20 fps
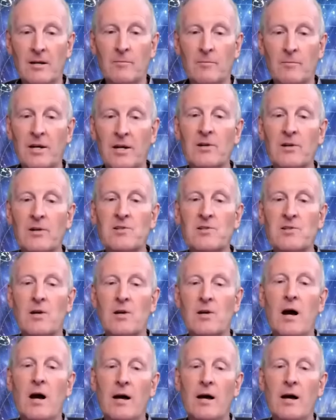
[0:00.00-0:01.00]
because
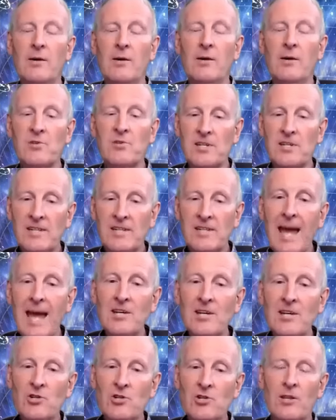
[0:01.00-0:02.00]
it was a
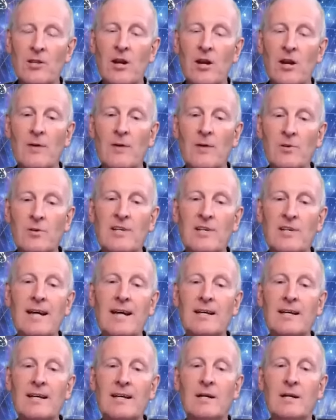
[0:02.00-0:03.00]
danger that I was
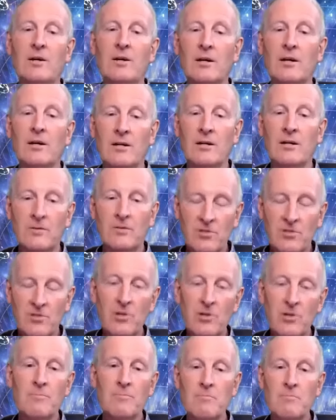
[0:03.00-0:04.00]
getting
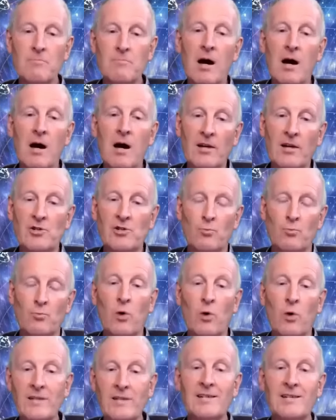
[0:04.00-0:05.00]
too much
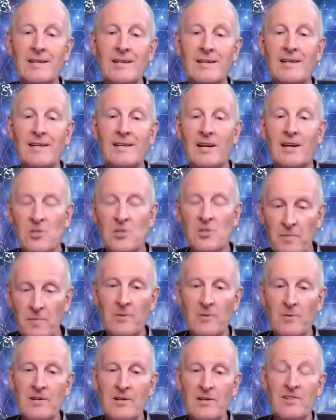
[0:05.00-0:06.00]
wanting the
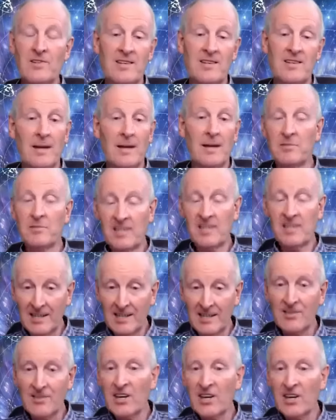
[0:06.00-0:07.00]
experiences and
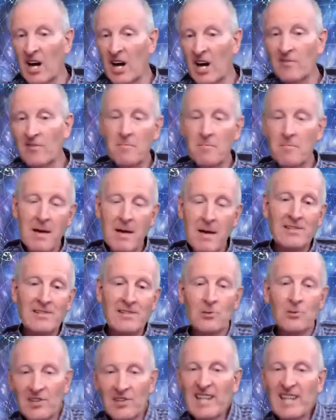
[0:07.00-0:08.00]
particularly the
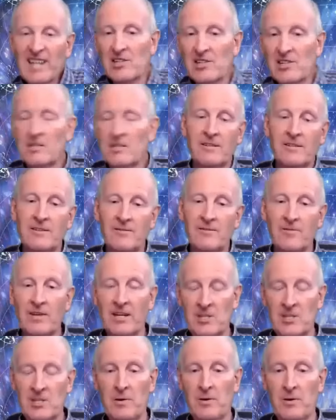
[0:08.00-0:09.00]
governmental legislative
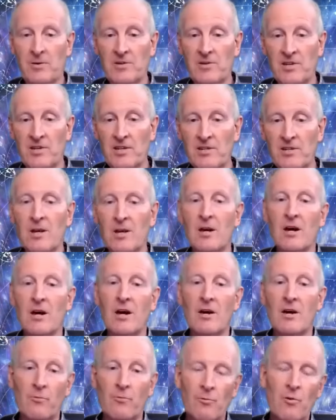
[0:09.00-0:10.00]
experiences
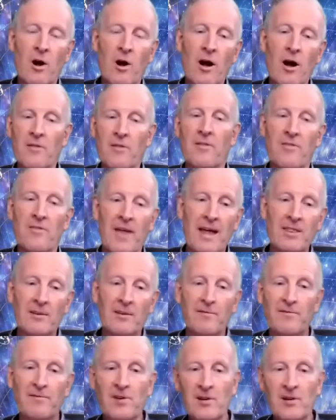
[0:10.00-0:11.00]
rather than
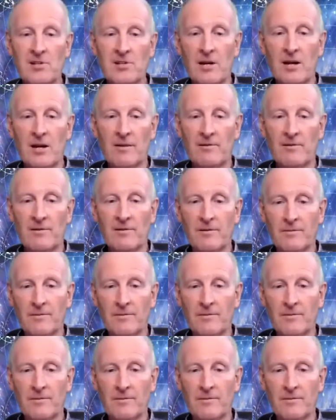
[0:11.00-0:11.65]
the first love.